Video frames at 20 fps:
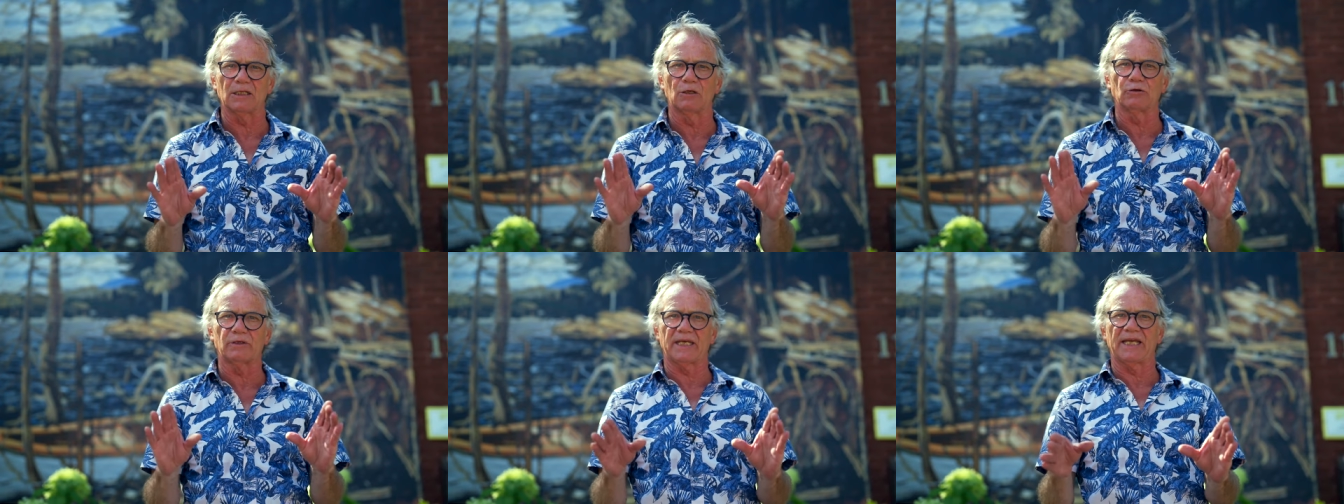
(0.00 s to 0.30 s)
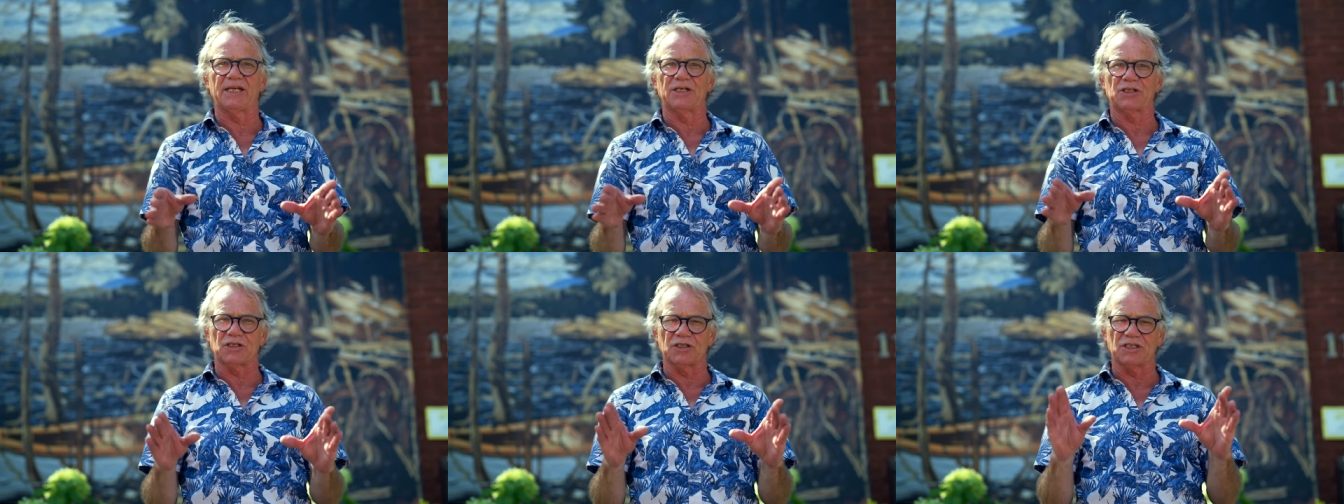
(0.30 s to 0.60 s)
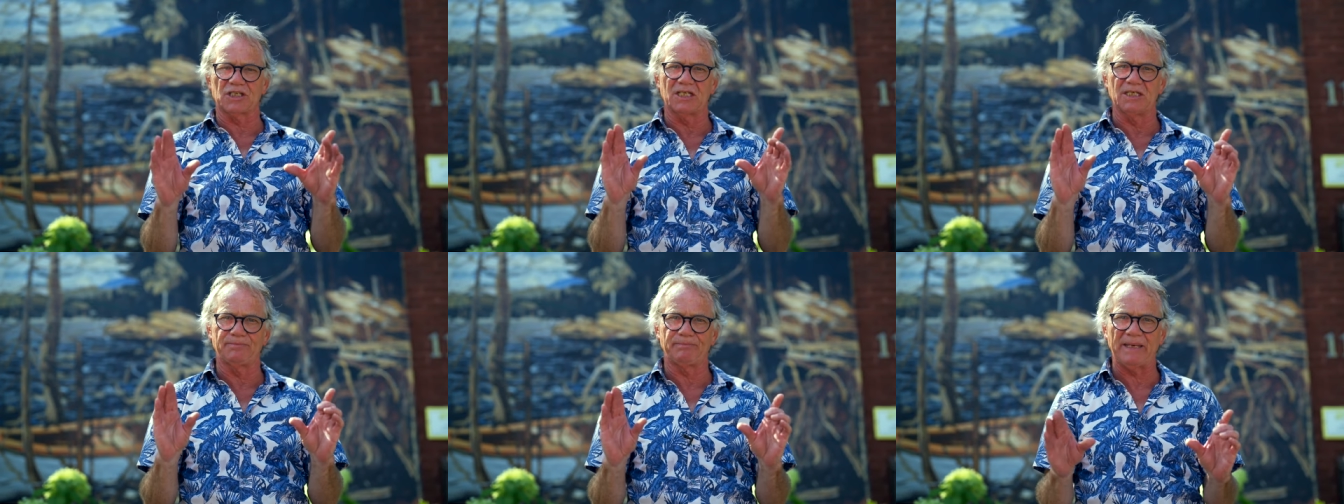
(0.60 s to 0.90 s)

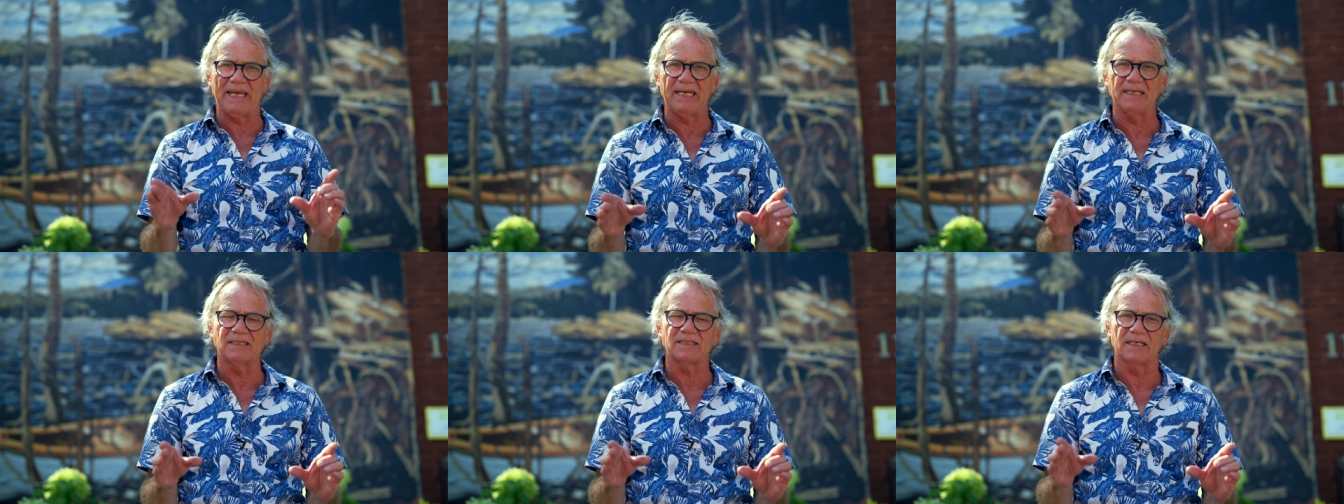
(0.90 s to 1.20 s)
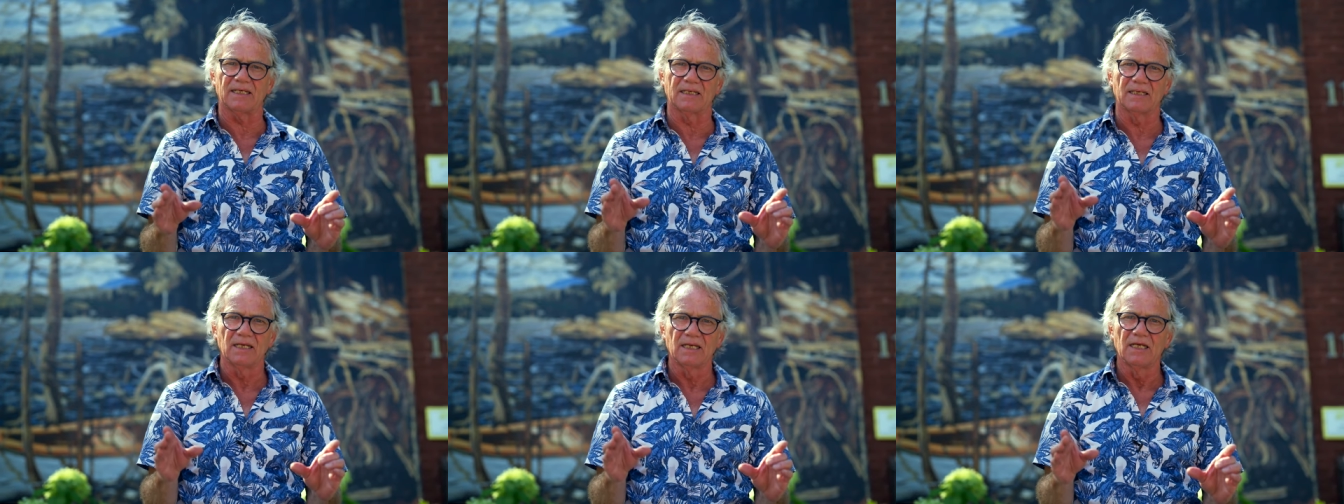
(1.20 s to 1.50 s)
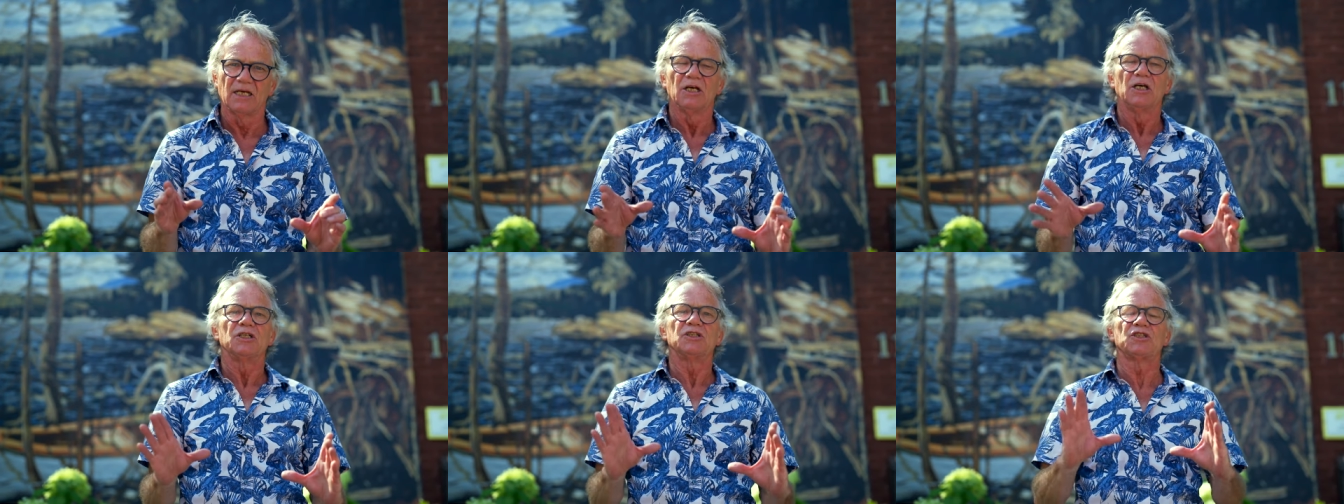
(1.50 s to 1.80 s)
locations he painted
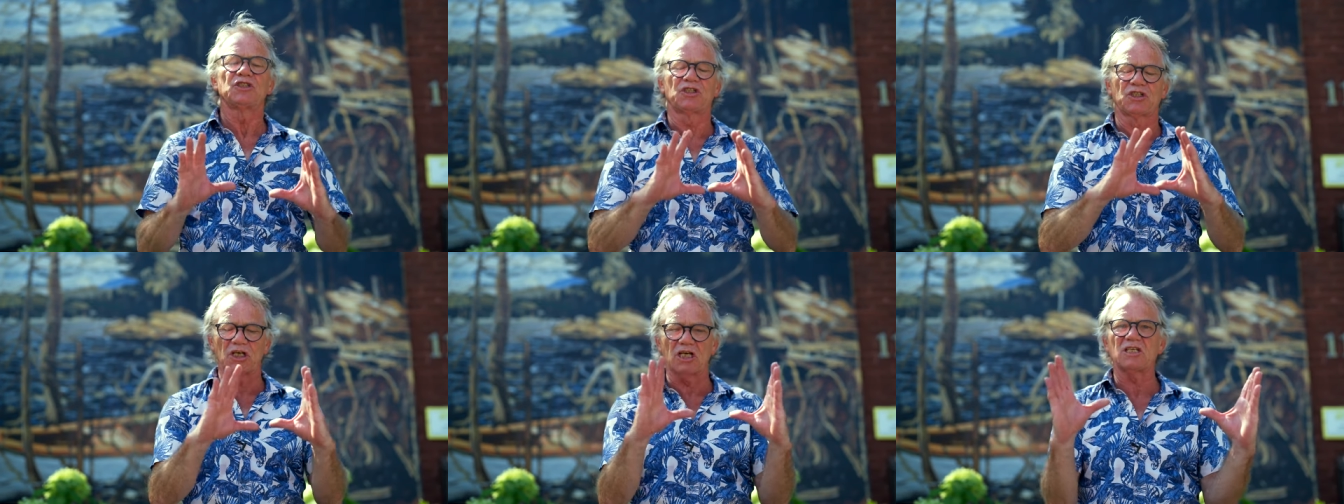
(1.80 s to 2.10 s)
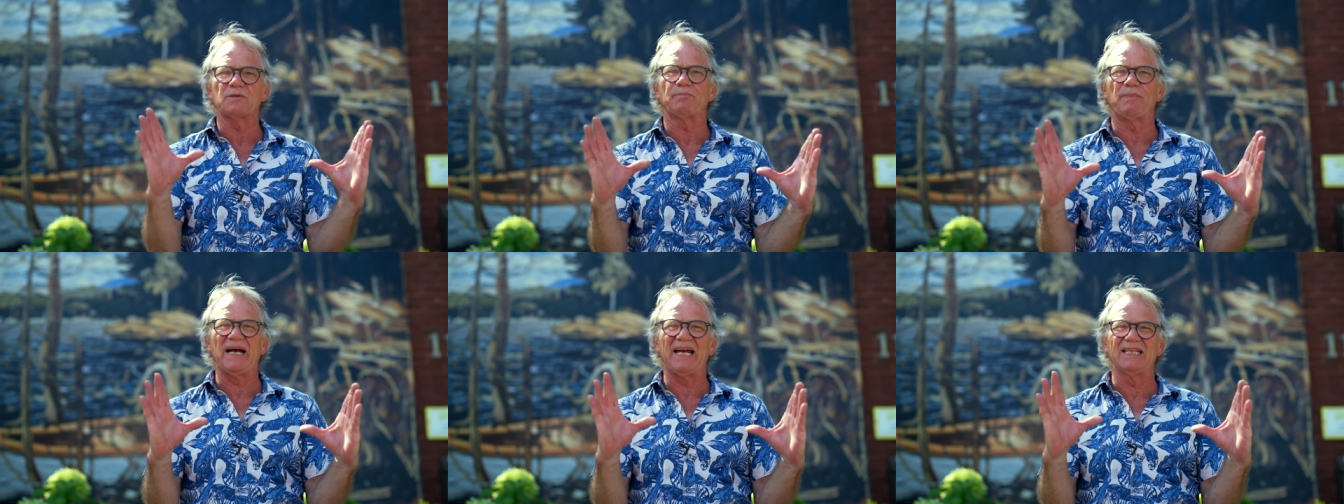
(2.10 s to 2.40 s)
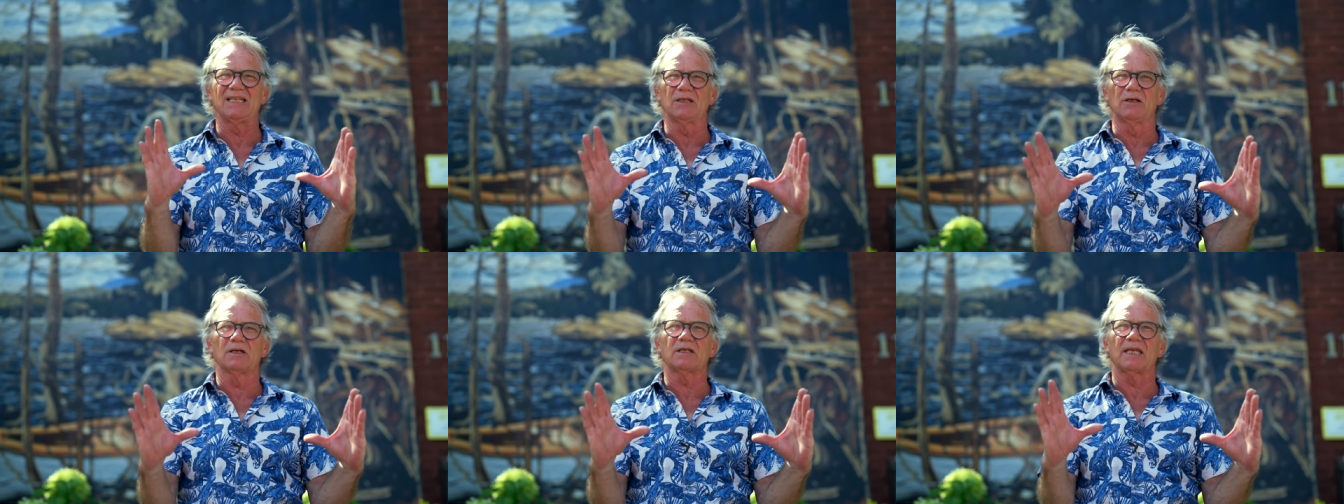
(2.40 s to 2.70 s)
just by
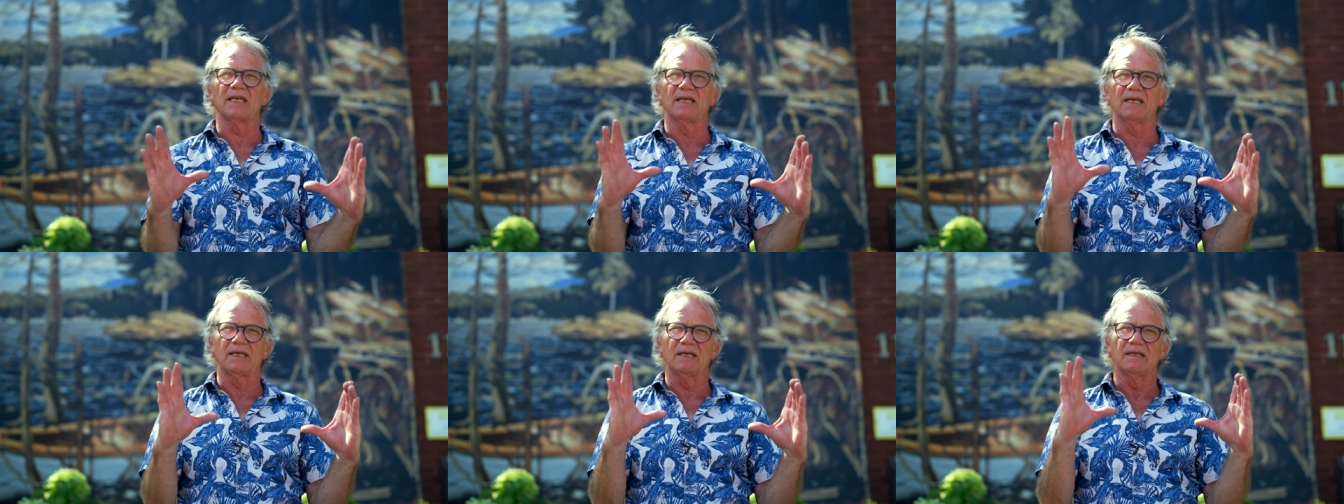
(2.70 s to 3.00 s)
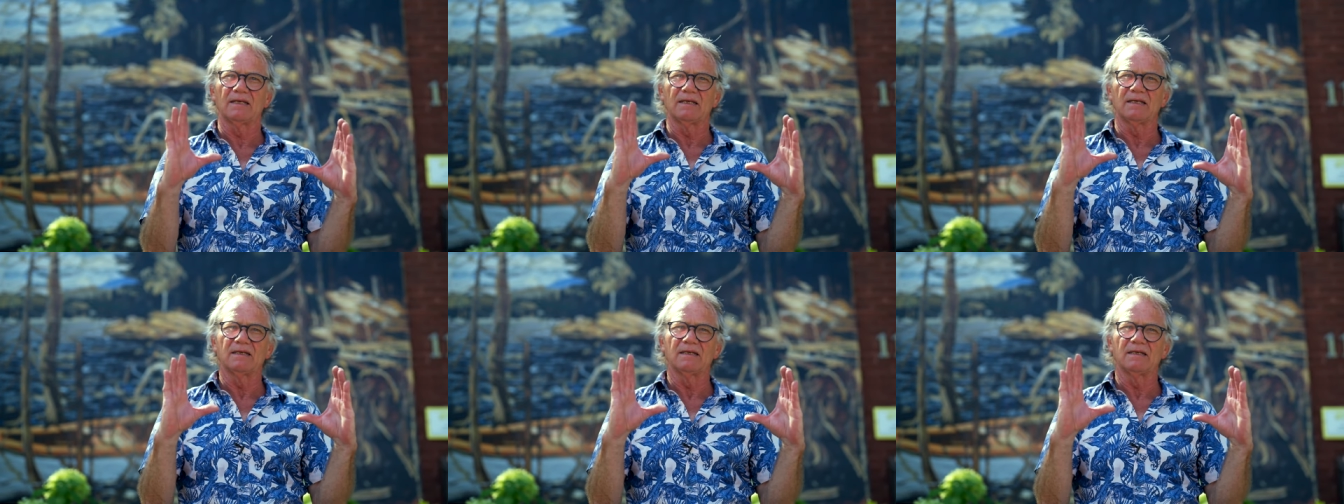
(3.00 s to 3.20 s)
looking